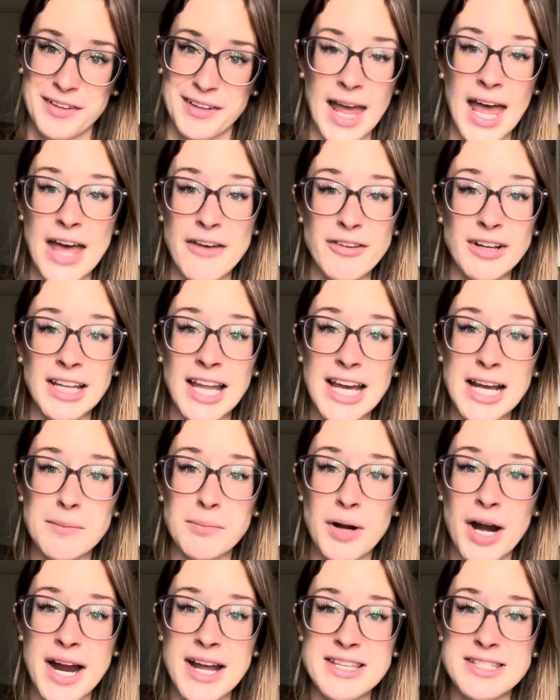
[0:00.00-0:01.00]
If you'd like a
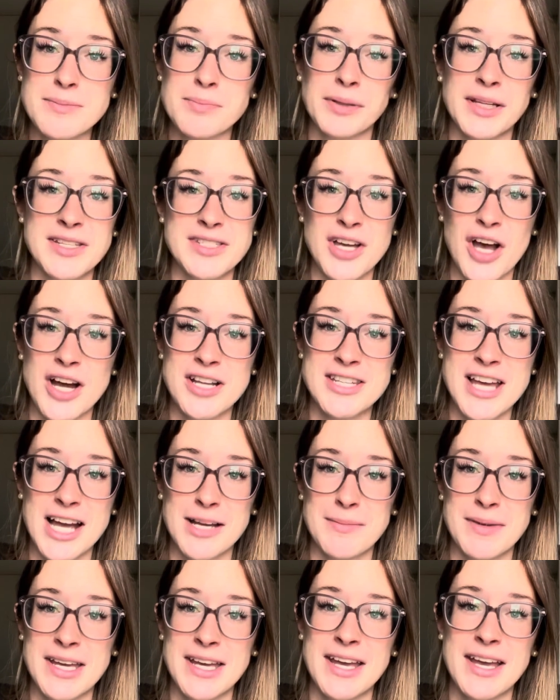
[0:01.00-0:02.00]
price, please contact
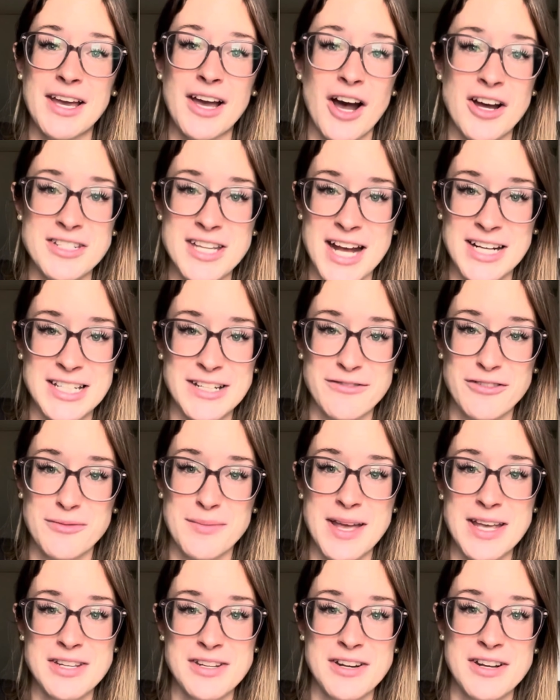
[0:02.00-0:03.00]
me. Contact
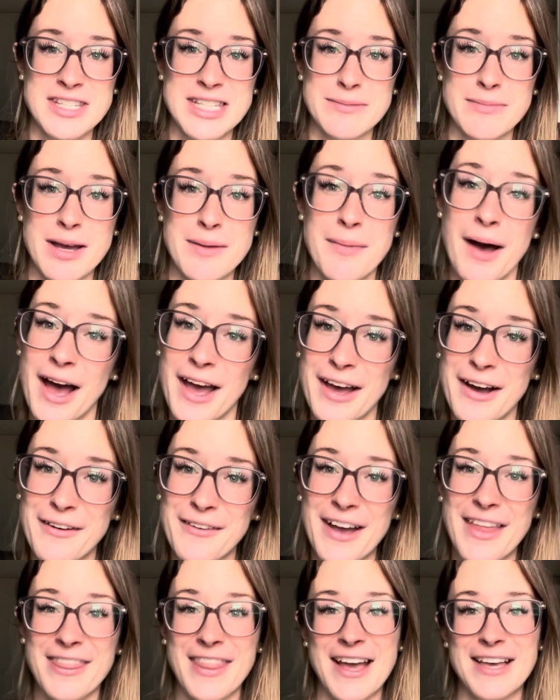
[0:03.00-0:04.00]
information is in my bio,
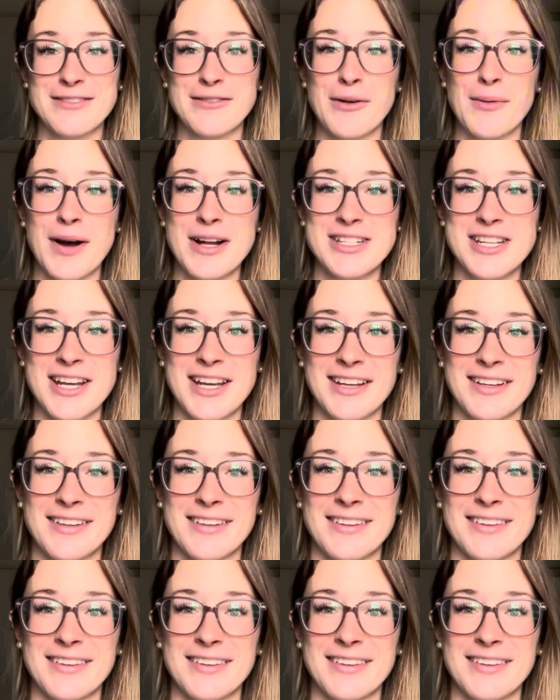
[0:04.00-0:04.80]
and thanks for watching.